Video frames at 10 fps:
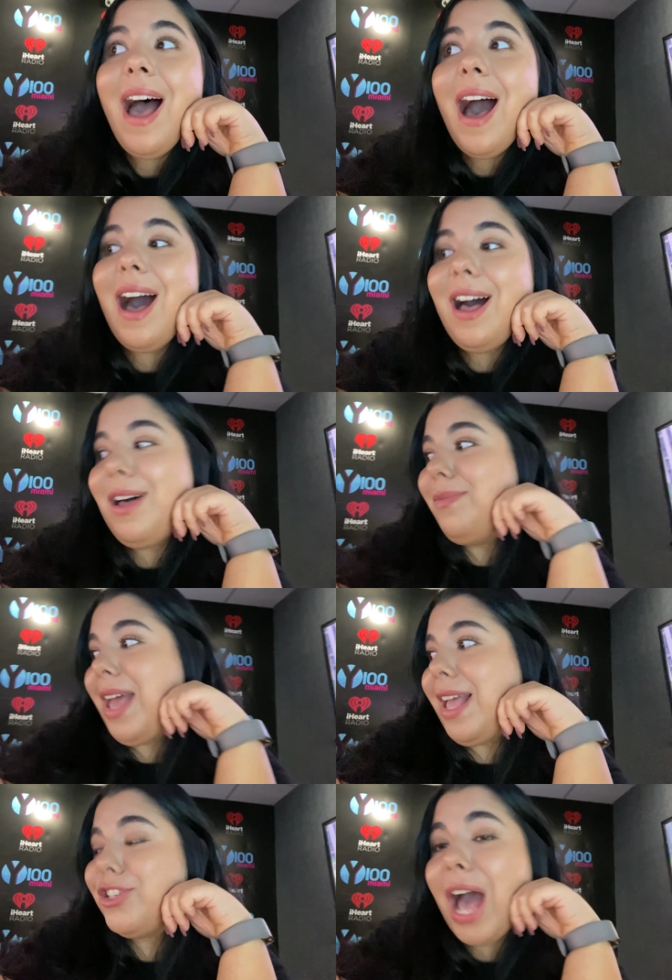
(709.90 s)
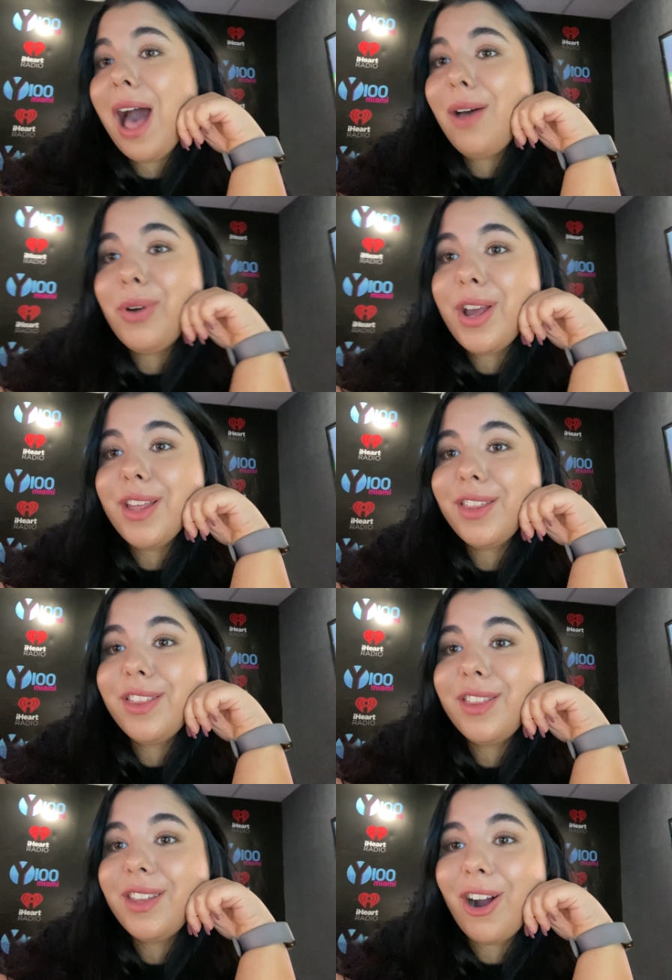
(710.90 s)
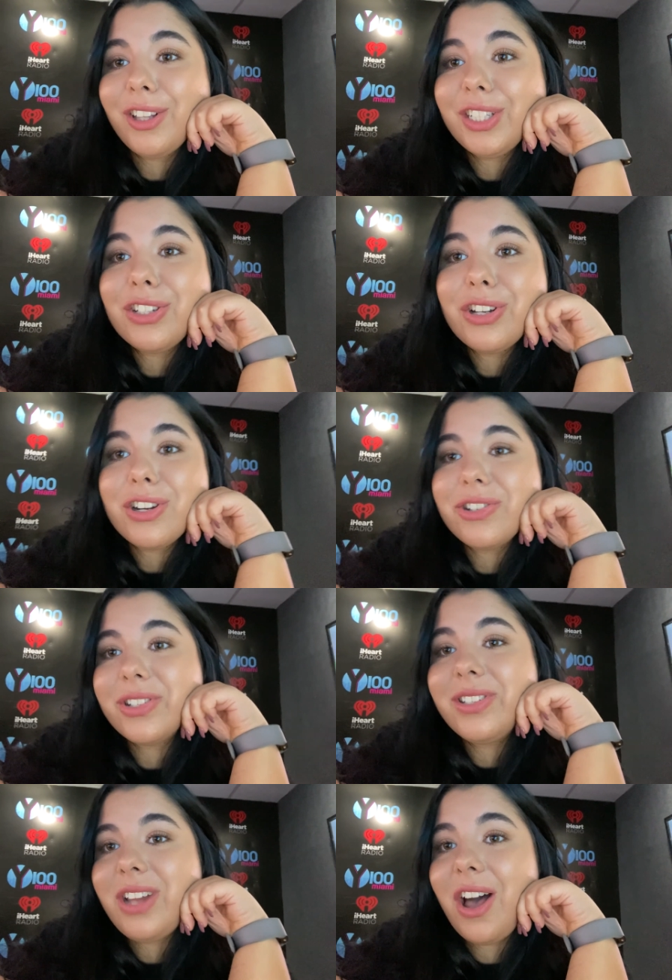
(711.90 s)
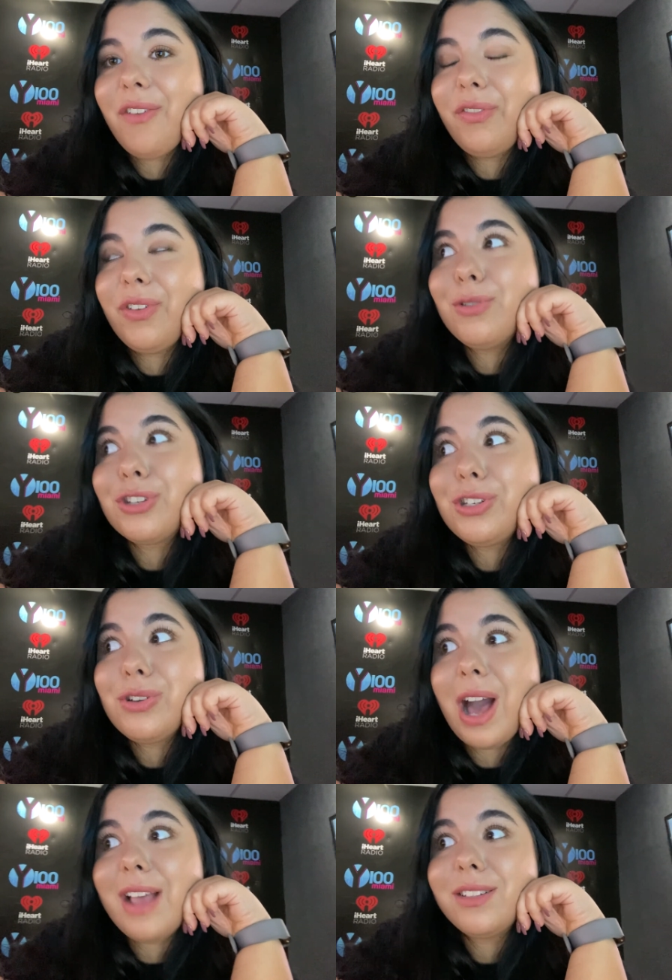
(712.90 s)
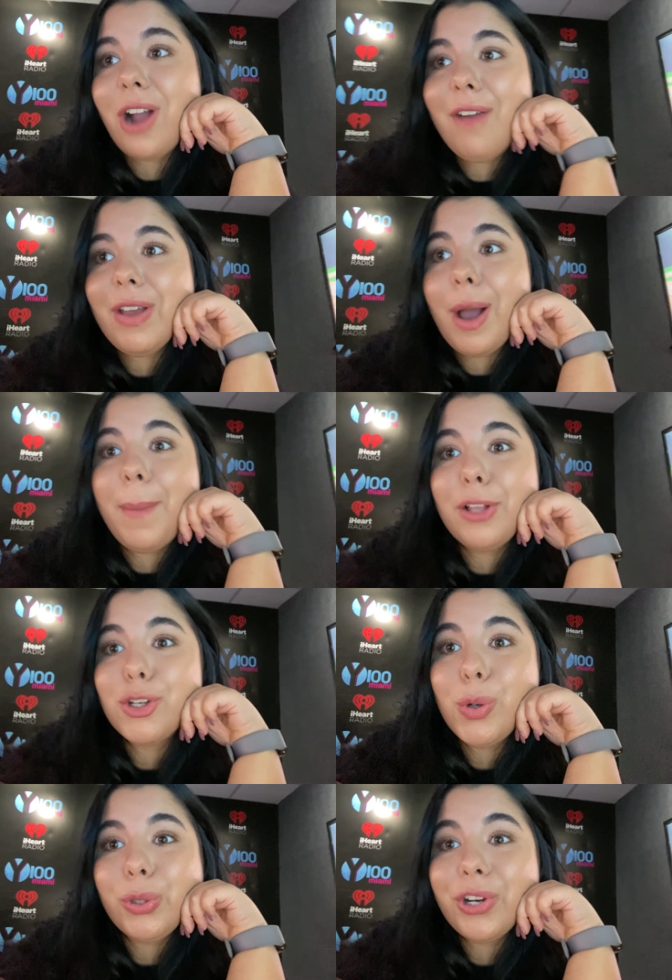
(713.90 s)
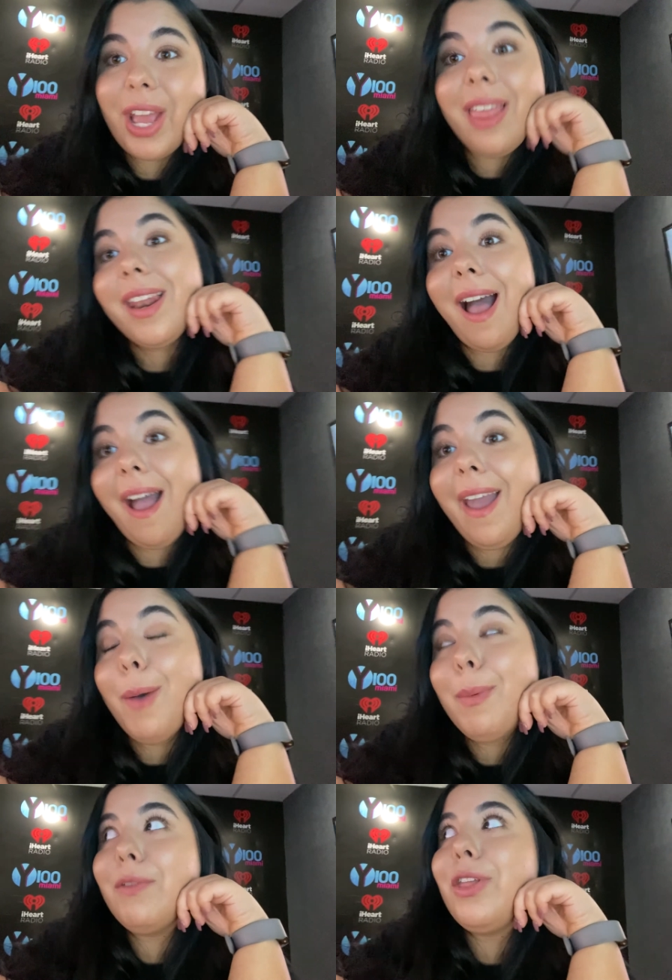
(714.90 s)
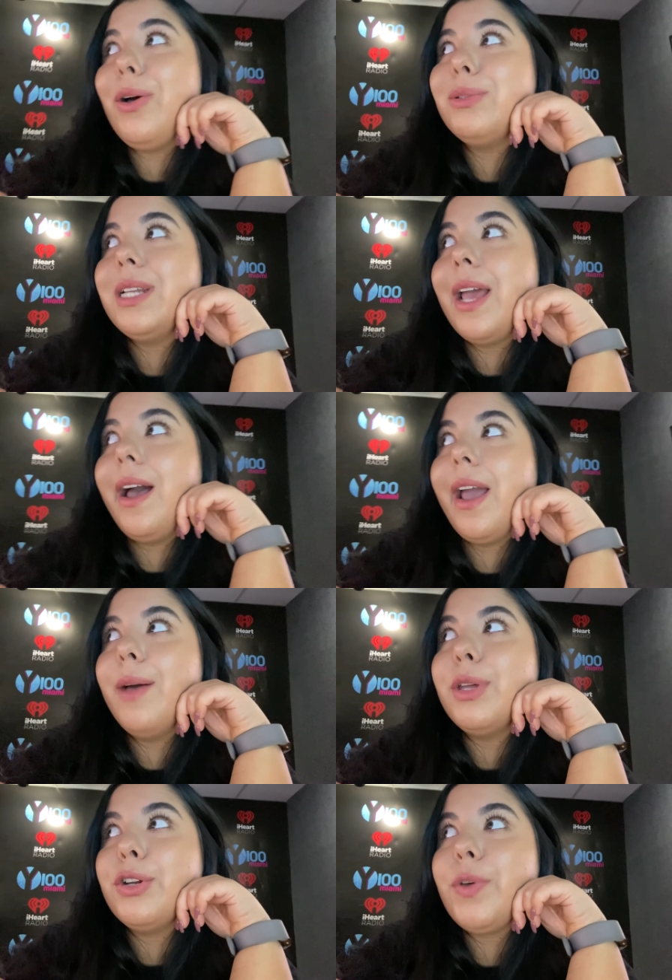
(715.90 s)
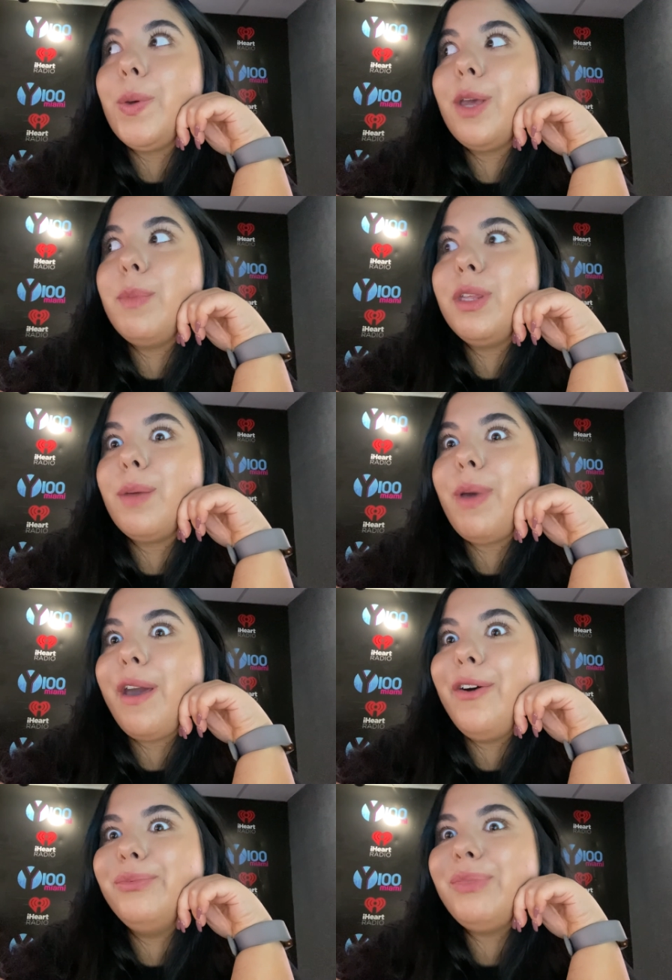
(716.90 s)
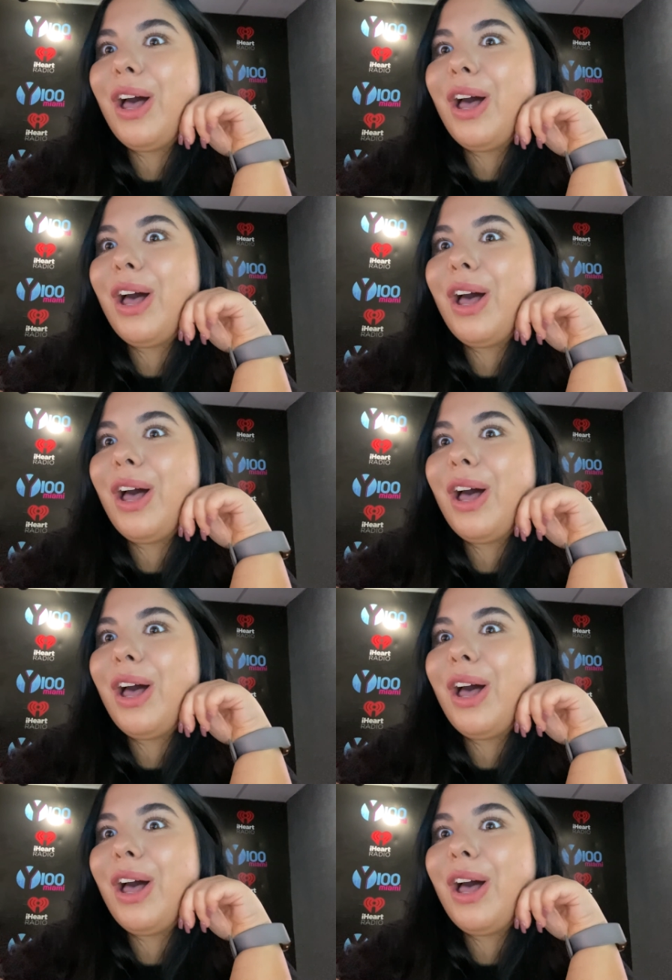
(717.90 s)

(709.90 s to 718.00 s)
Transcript: and chat with our listeners and stuff. Usually you guys are having a much cooler day than I am, even though today I am interviewing Camila Cabello.